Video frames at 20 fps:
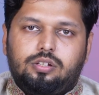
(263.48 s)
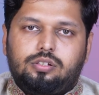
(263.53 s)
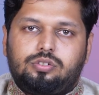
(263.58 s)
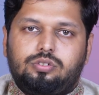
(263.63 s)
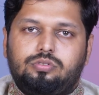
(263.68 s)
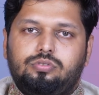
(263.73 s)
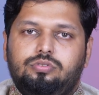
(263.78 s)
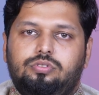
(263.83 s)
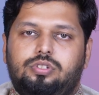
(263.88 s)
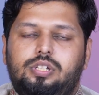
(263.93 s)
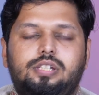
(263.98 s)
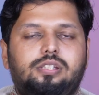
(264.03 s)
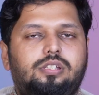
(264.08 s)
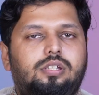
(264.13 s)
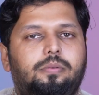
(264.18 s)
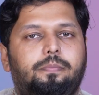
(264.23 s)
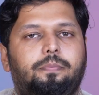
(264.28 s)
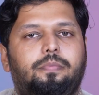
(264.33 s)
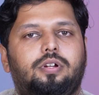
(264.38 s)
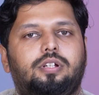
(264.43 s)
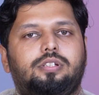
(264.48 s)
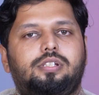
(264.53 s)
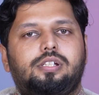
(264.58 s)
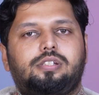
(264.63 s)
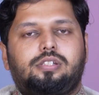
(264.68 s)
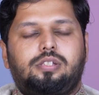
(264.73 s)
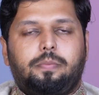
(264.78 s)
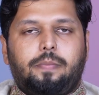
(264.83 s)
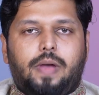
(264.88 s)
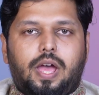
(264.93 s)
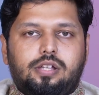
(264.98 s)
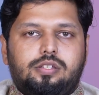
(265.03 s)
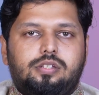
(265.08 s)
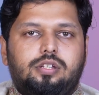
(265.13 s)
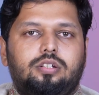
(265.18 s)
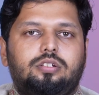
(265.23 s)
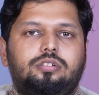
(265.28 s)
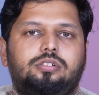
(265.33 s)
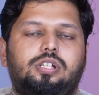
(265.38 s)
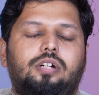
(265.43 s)
So just
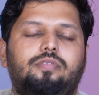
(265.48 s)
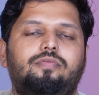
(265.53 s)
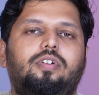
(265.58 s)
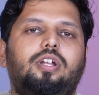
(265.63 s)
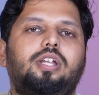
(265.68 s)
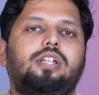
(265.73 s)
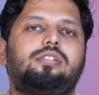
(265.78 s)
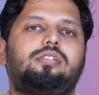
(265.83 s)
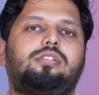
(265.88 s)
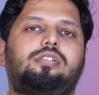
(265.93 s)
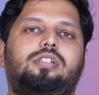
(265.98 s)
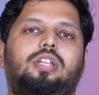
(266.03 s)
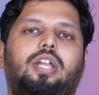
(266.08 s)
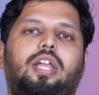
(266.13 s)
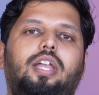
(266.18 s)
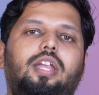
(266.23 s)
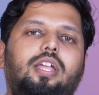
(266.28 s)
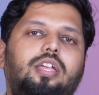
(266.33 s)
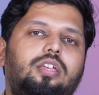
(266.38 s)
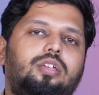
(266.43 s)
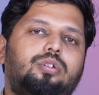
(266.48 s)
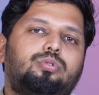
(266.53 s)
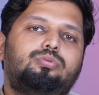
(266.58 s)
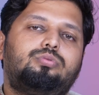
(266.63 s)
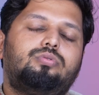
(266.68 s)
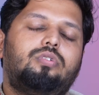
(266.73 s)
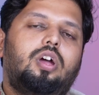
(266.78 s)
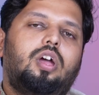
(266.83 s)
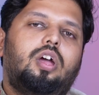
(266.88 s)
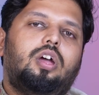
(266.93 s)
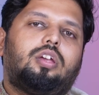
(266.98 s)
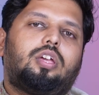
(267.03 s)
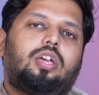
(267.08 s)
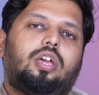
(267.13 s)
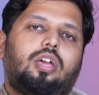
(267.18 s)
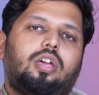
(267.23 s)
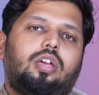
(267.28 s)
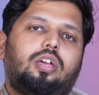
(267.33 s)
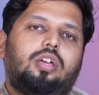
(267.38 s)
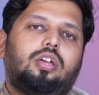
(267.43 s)
imagine someone is telling you
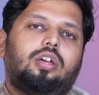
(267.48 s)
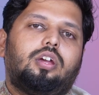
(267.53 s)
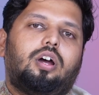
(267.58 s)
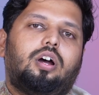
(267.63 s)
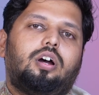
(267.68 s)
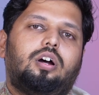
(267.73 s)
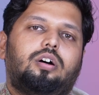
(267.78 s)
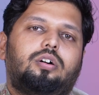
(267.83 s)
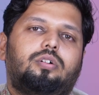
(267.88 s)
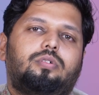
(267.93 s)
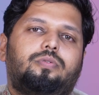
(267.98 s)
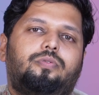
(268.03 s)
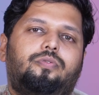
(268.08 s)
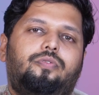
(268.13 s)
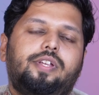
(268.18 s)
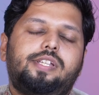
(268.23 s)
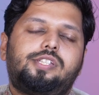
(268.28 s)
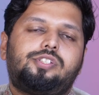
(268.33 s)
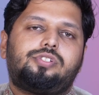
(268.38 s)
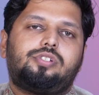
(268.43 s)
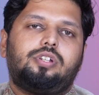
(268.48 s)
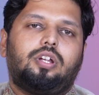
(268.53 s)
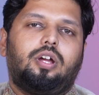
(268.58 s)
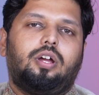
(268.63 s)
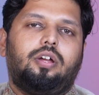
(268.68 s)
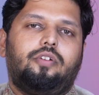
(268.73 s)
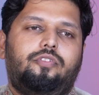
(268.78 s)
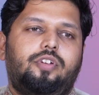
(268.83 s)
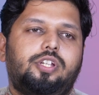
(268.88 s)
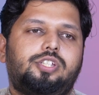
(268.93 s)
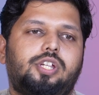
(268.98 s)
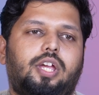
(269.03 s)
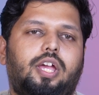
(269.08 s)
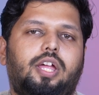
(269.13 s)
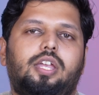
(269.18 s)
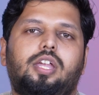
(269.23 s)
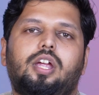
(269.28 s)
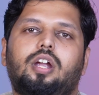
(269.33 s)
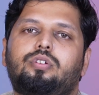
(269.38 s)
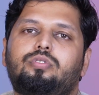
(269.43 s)
which
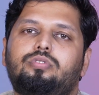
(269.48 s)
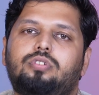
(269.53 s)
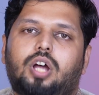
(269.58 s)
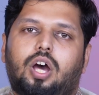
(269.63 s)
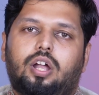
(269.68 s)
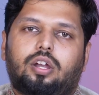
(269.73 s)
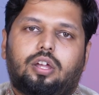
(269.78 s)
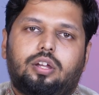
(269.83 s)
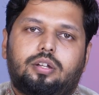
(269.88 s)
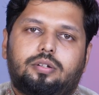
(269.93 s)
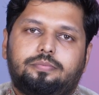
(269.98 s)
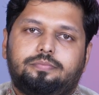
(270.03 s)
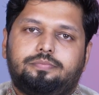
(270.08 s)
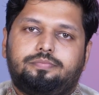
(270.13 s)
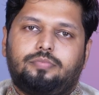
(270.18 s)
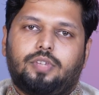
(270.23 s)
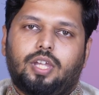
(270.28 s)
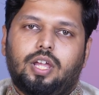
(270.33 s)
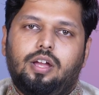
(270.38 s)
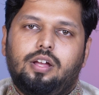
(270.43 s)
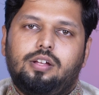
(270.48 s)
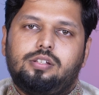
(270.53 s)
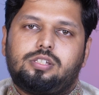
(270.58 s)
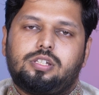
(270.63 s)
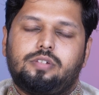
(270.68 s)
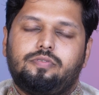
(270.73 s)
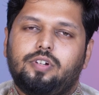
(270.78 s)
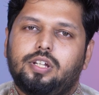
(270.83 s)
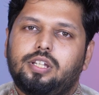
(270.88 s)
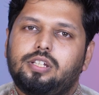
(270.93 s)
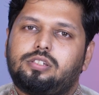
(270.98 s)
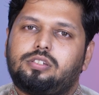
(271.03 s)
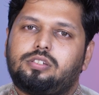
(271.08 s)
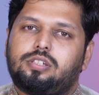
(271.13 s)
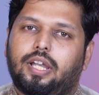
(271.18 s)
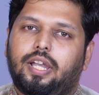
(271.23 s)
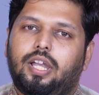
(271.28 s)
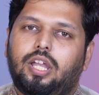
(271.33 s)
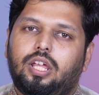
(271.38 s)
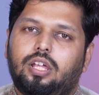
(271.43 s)
area to target. Someone is
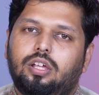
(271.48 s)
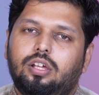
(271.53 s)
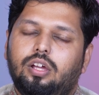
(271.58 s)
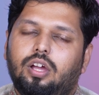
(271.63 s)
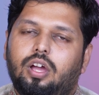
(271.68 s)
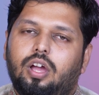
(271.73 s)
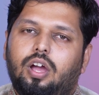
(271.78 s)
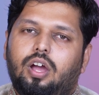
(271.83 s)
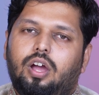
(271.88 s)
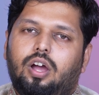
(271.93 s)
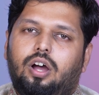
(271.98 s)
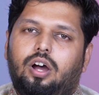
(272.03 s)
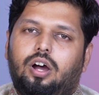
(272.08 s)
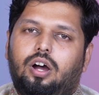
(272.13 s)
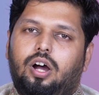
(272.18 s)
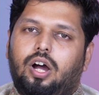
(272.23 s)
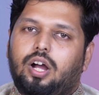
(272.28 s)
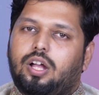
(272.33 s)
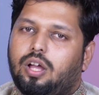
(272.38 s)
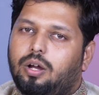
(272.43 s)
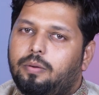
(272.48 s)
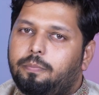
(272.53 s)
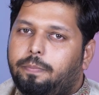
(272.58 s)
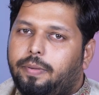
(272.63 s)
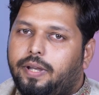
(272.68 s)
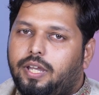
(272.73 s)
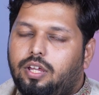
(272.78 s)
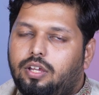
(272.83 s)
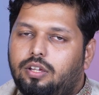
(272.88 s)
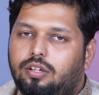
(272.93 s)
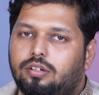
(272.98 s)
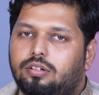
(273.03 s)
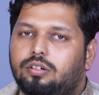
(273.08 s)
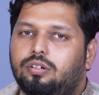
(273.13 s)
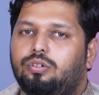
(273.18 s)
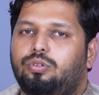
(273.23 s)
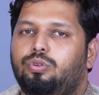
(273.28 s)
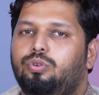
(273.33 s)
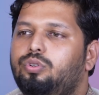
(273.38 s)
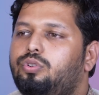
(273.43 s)
telling a
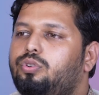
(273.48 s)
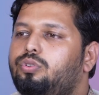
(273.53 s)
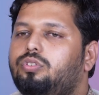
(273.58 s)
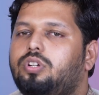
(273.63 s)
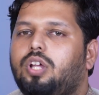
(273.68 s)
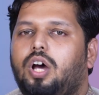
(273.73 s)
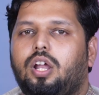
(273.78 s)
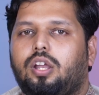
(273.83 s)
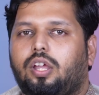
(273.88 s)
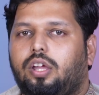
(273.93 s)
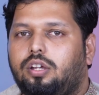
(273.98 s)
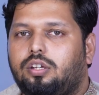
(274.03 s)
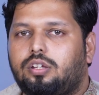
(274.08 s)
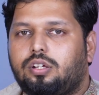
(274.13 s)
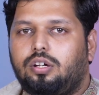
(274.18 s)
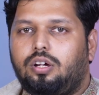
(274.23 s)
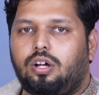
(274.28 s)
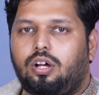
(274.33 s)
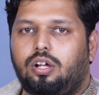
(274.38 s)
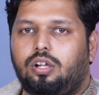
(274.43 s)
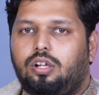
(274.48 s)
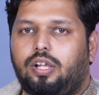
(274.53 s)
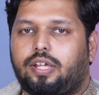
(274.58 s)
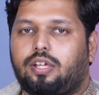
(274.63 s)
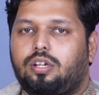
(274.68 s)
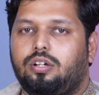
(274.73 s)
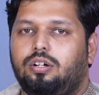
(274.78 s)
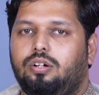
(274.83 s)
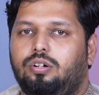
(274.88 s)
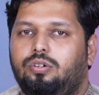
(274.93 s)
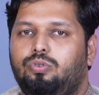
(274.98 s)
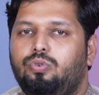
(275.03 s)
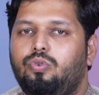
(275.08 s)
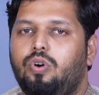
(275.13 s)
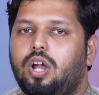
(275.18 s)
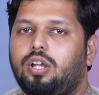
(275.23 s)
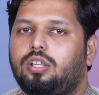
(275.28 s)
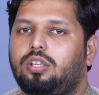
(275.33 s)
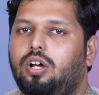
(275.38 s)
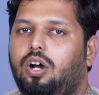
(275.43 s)
company who to target, like who
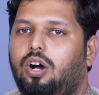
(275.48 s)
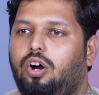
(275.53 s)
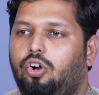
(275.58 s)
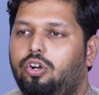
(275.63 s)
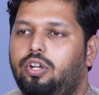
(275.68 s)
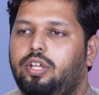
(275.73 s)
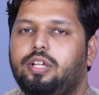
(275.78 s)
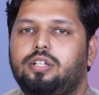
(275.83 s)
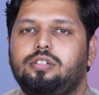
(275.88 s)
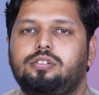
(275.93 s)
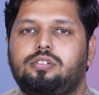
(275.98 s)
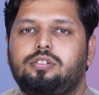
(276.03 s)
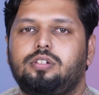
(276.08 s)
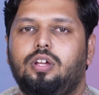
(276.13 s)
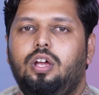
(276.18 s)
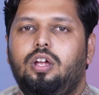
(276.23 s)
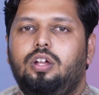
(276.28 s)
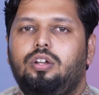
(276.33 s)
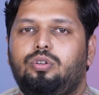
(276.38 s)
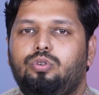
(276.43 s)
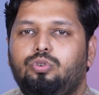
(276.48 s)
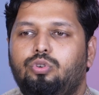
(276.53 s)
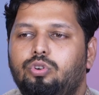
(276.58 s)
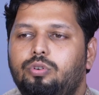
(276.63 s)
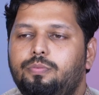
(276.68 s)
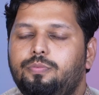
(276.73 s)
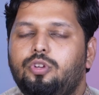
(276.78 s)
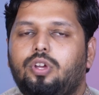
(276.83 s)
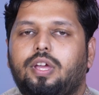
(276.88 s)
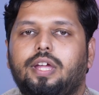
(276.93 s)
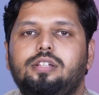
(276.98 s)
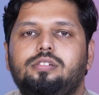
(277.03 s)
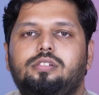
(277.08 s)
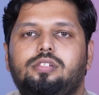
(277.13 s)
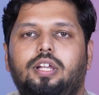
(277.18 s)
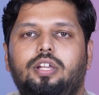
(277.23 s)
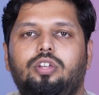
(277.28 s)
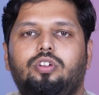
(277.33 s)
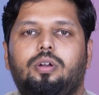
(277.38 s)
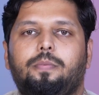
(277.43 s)
are the audience to whom you can
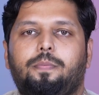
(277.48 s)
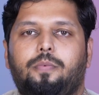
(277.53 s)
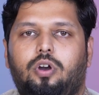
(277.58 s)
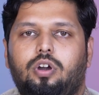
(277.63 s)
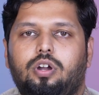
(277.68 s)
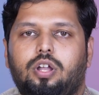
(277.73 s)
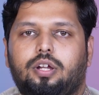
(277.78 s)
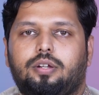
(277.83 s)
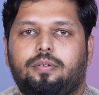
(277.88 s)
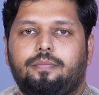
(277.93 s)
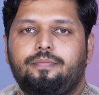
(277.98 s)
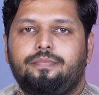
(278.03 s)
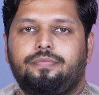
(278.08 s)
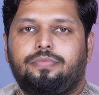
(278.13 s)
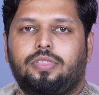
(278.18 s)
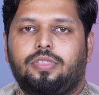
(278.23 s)
sell your product.